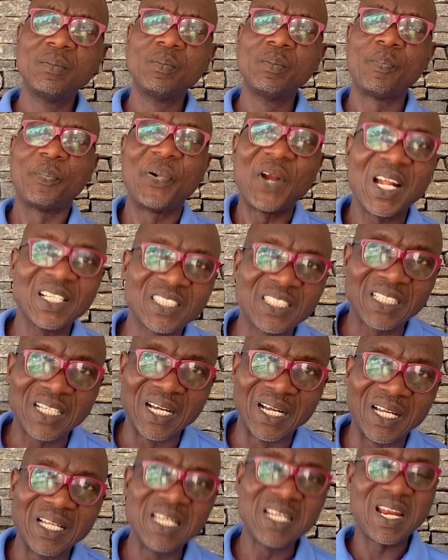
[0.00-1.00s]

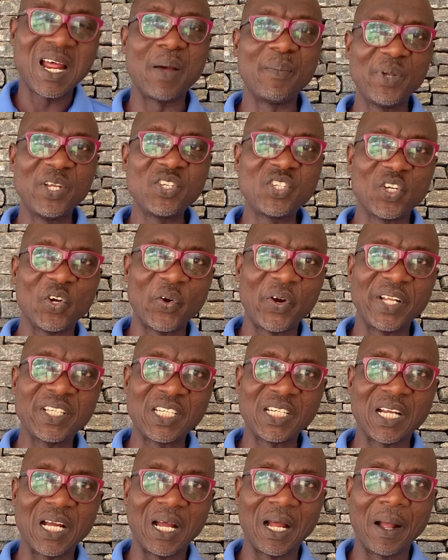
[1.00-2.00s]
practical than being
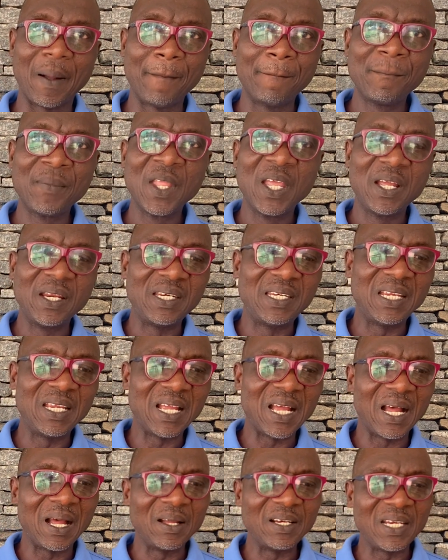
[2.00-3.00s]
theoretical. They
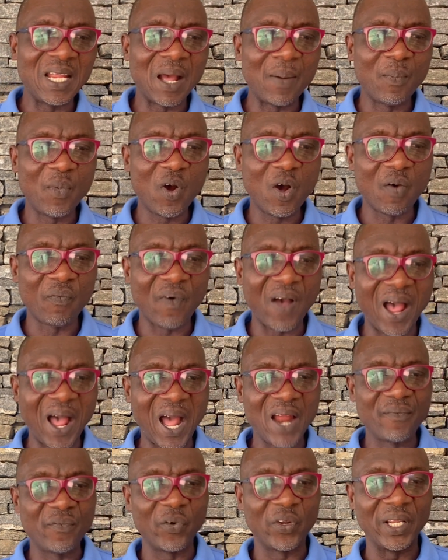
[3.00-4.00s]
are more of
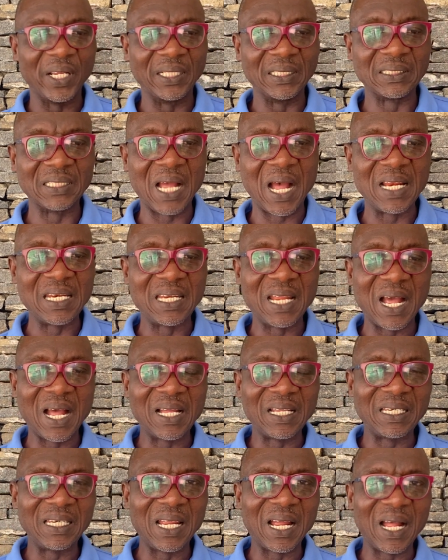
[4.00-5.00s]
advocates, and
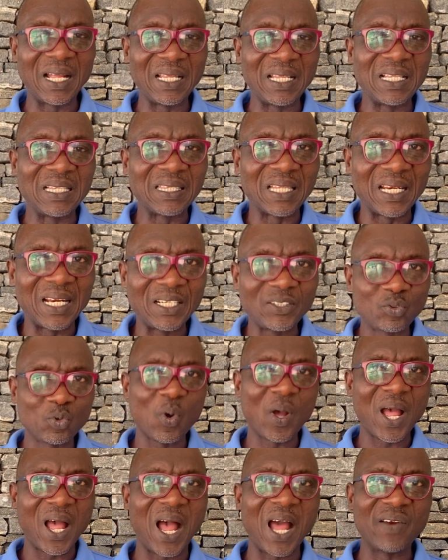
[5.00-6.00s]
they are
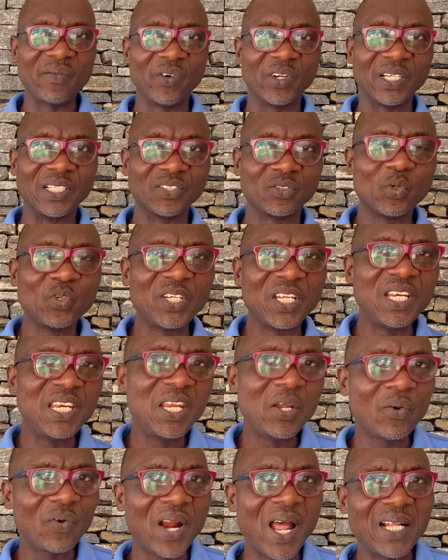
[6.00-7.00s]
intellectual advocates. So the
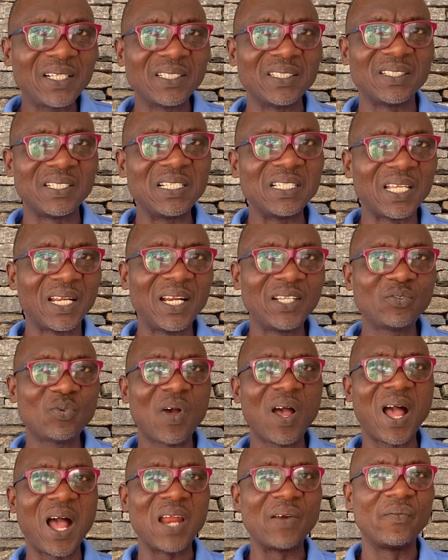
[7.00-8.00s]
new right is
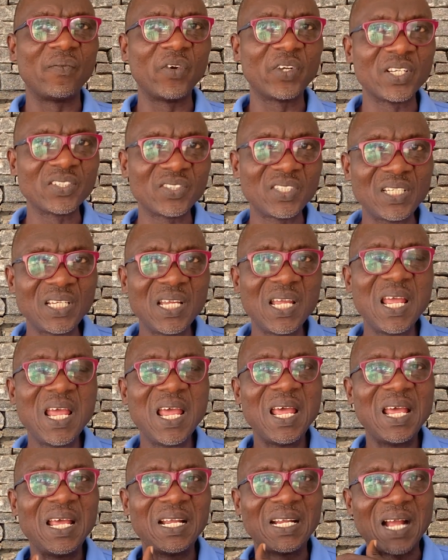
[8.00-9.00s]
intellectual advocacy,
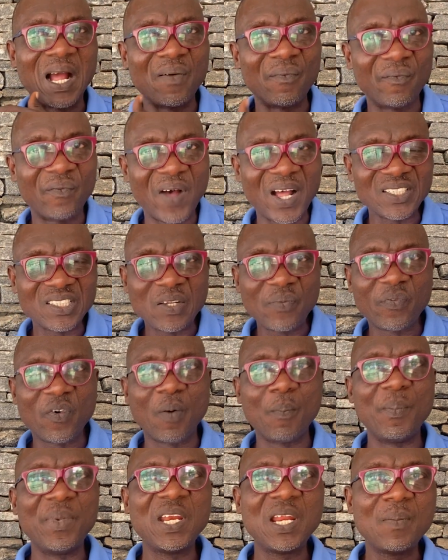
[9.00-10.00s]
canvassing for
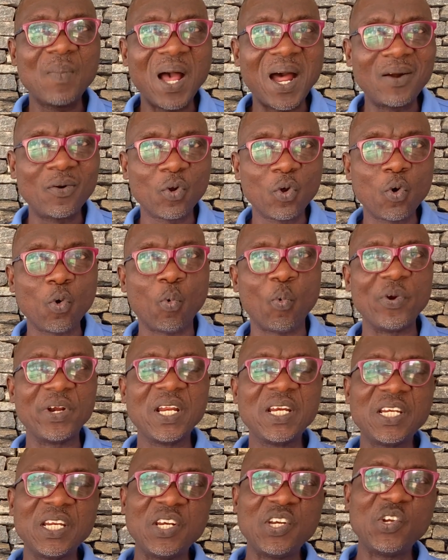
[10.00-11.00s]
minimal role within
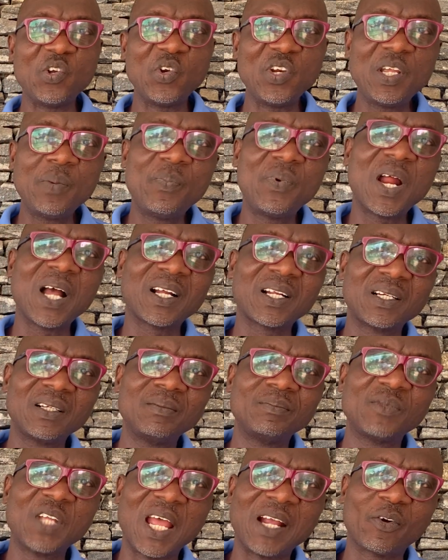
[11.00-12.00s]
the neoliberal
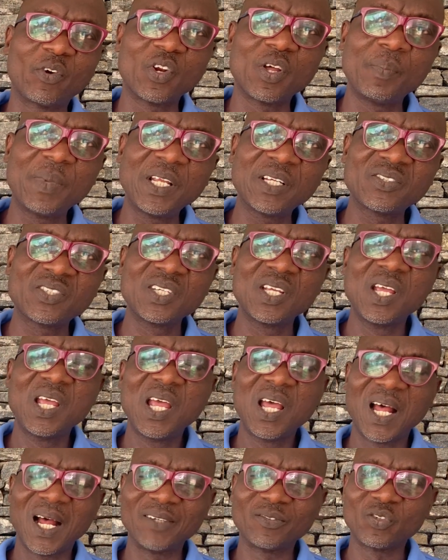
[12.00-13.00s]
economics
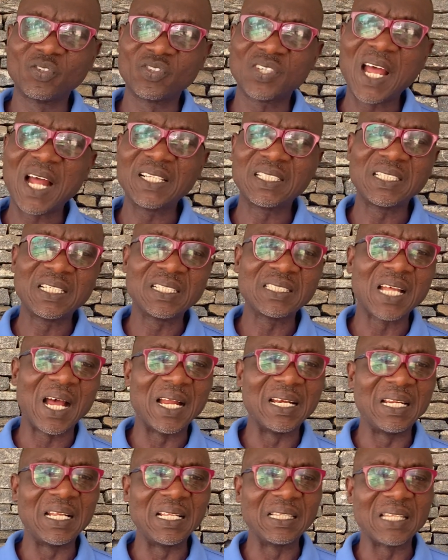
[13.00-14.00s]
and societies,
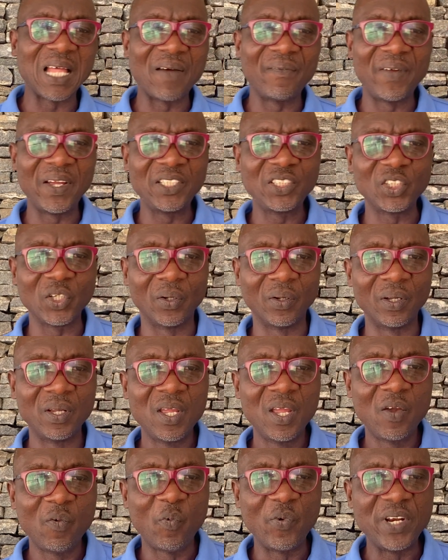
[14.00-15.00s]
and intervention
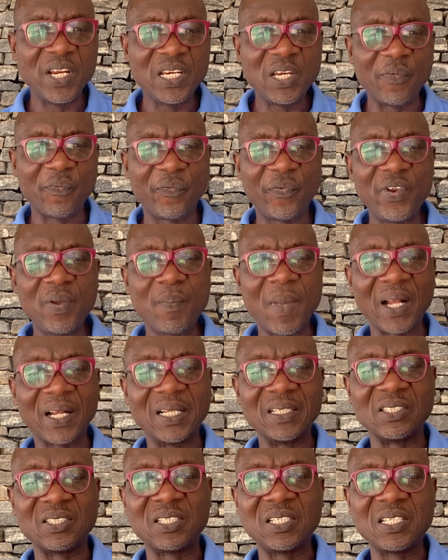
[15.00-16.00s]
within the free
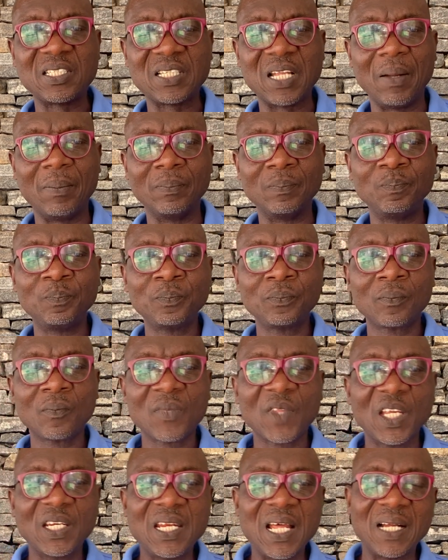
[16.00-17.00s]
market system,
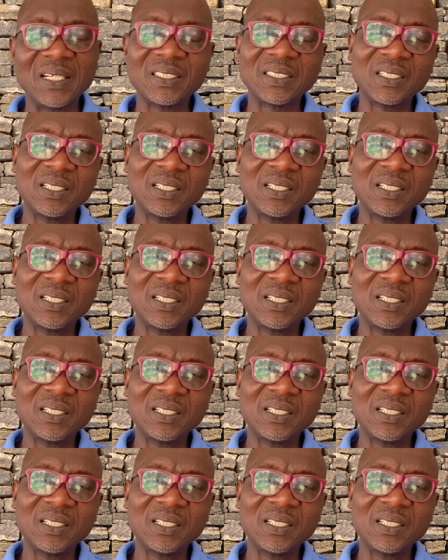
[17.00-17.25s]
that